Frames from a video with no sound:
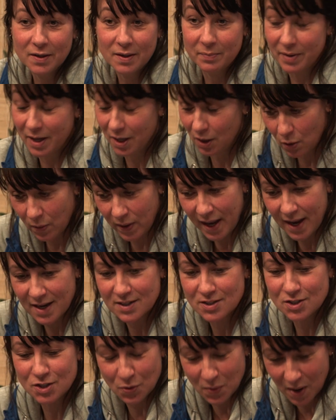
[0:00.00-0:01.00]
I'm like, okay,
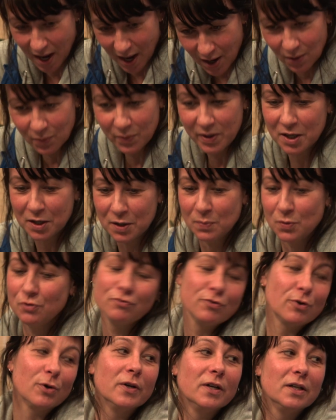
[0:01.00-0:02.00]
so how are we going to
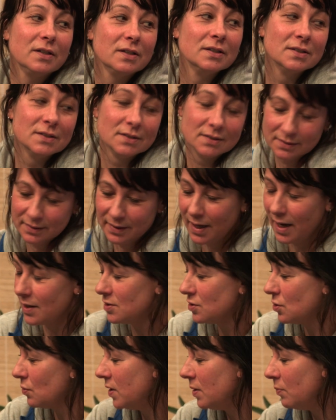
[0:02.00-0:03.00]
move forward? Okay,
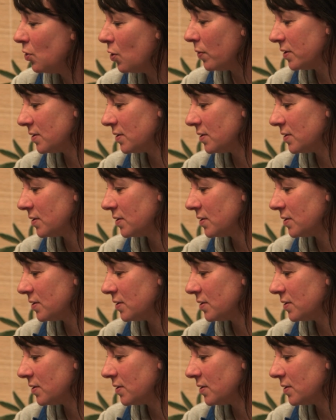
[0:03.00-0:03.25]
so keep going.